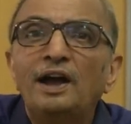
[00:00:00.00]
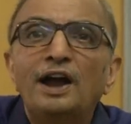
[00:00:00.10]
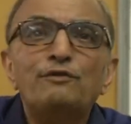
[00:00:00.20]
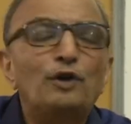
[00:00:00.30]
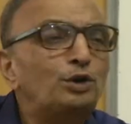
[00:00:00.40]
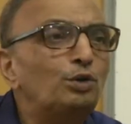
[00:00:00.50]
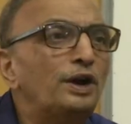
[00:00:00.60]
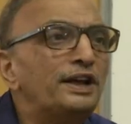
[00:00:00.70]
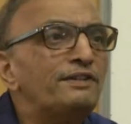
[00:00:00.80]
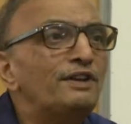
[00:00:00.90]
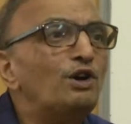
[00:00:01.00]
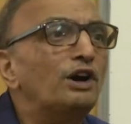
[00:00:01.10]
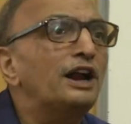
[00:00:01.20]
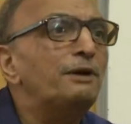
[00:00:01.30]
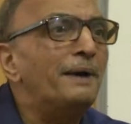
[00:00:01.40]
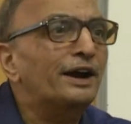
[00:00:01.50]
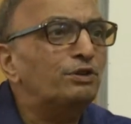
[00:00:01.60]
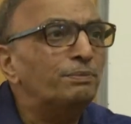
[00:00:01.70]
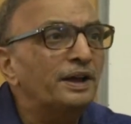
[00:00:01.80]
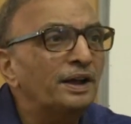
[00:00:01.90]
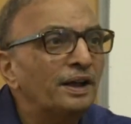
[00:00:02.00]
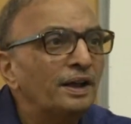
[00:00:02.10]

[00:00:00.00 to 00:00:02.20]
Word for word: and for two days he will not get back to me.